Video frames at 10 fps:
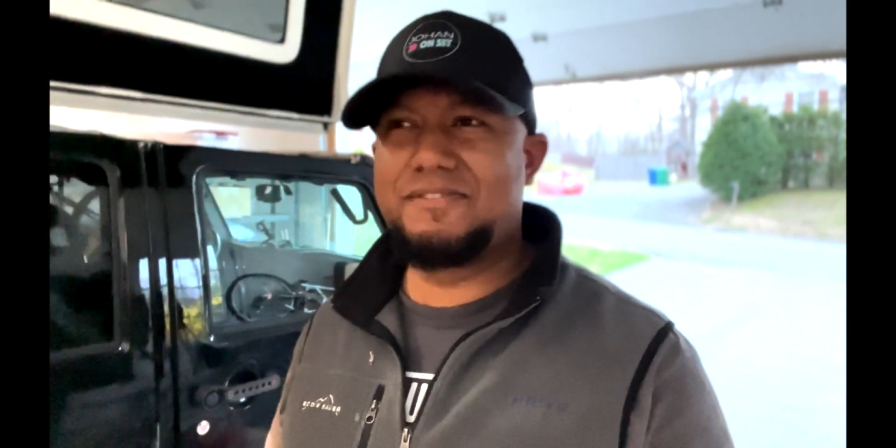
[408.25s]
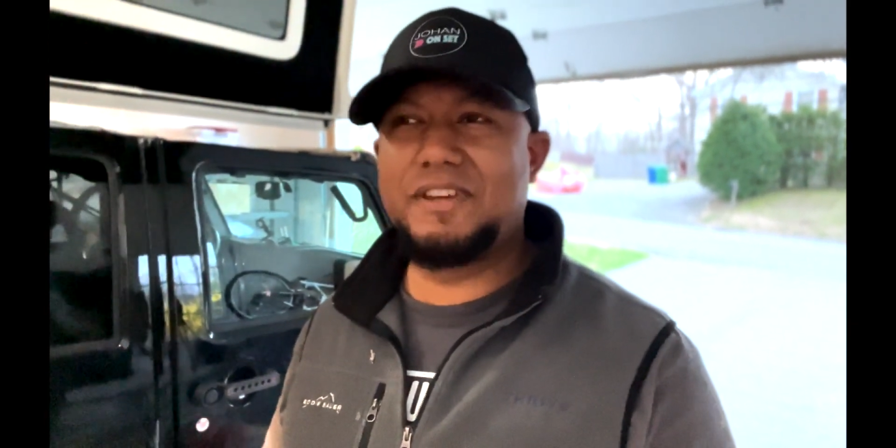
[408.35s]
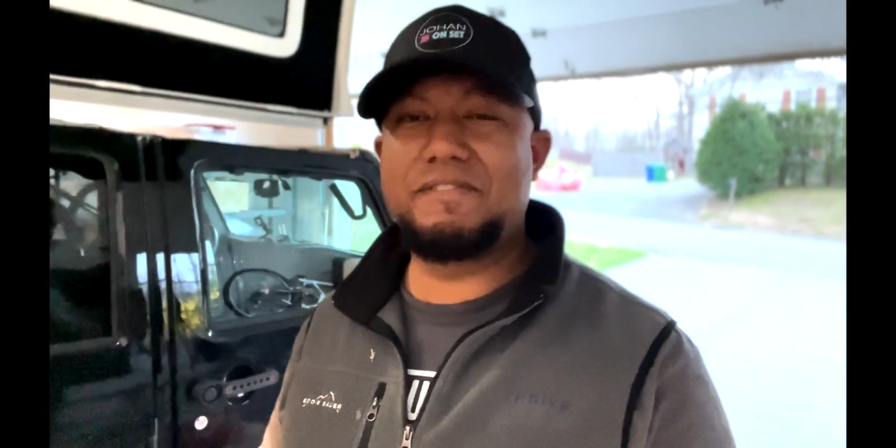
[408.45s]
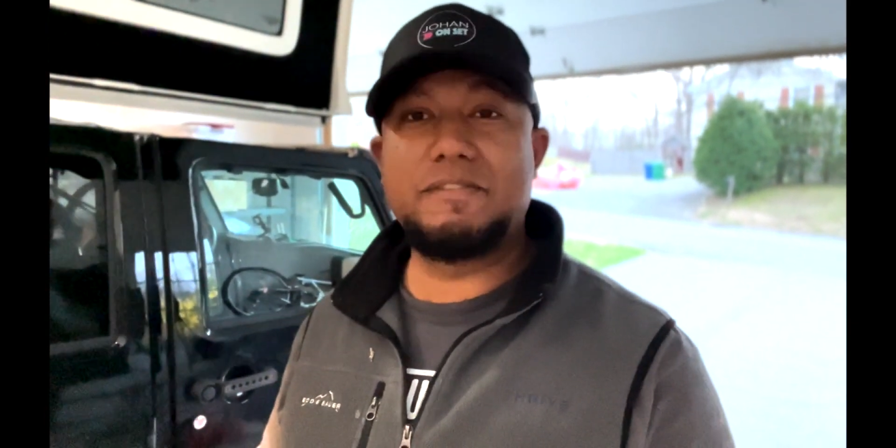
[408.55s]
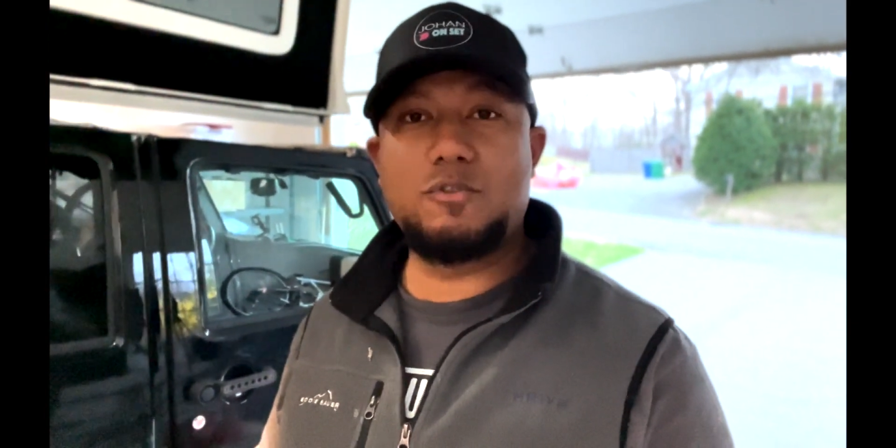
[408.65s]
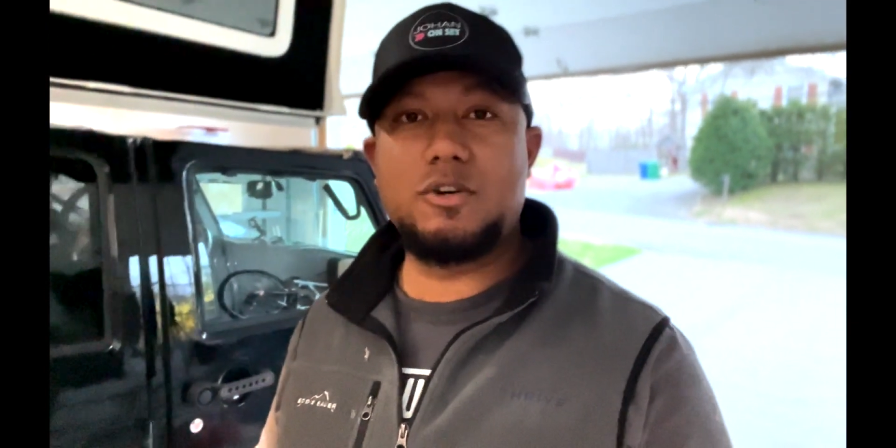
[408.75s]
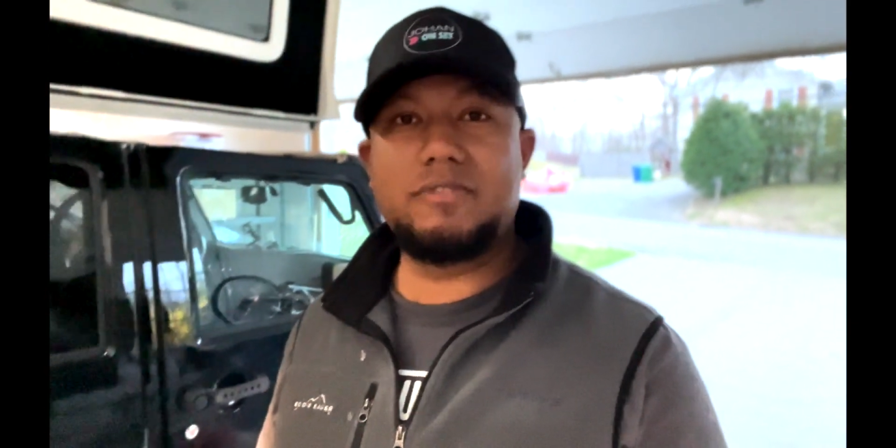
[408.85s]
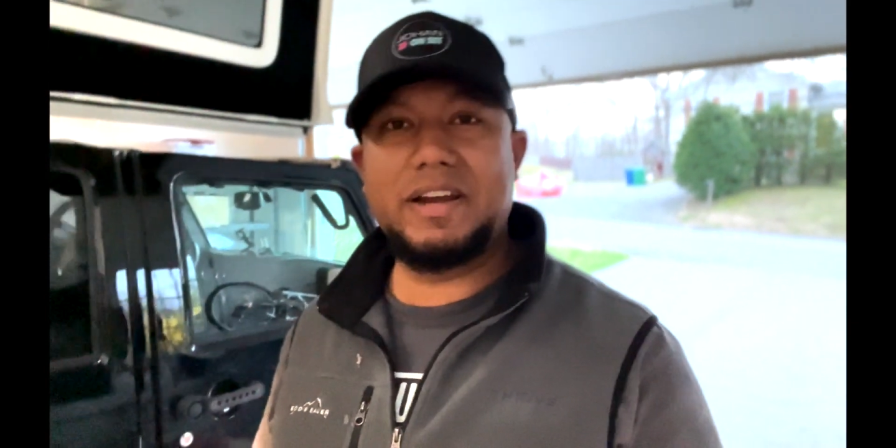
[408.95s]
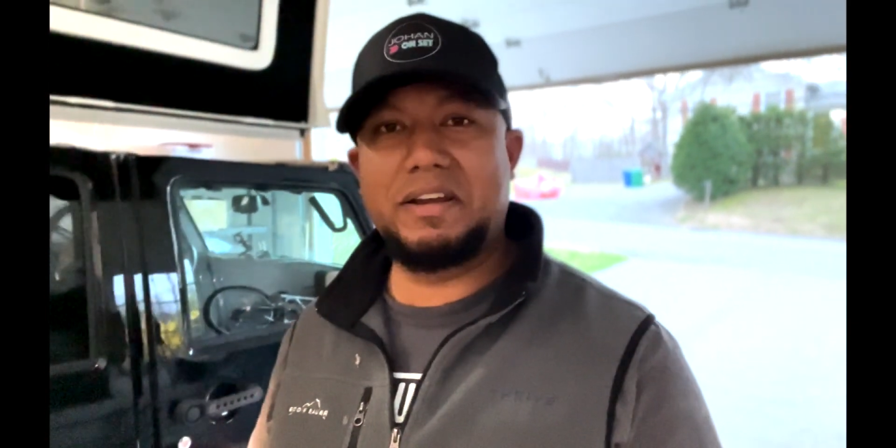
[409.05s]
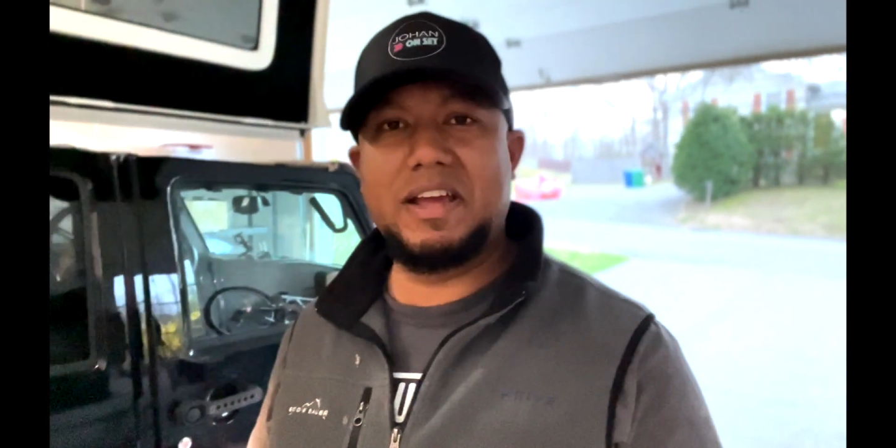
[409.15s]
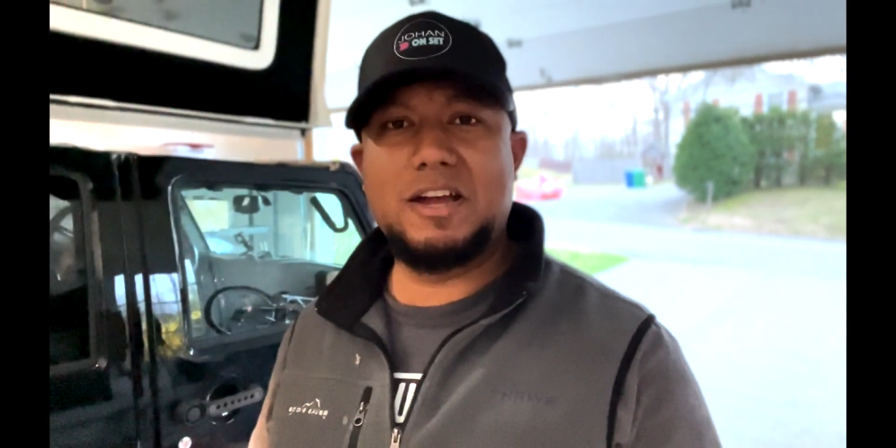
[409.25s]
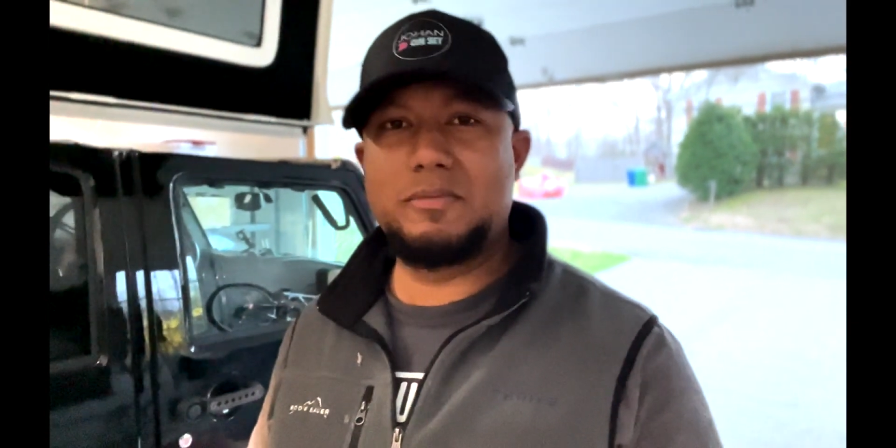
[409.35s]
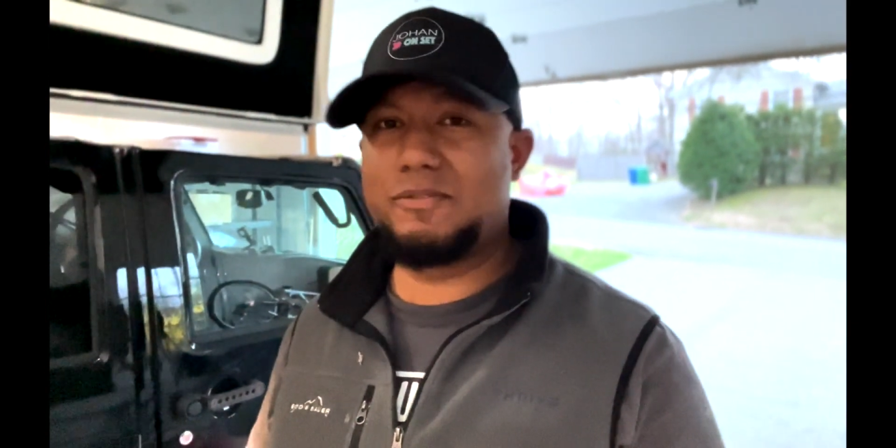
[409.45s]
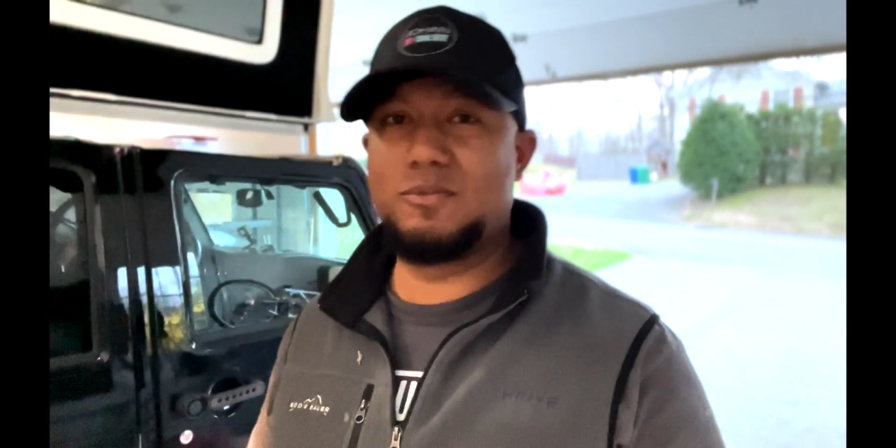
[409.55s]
fifty-four right now.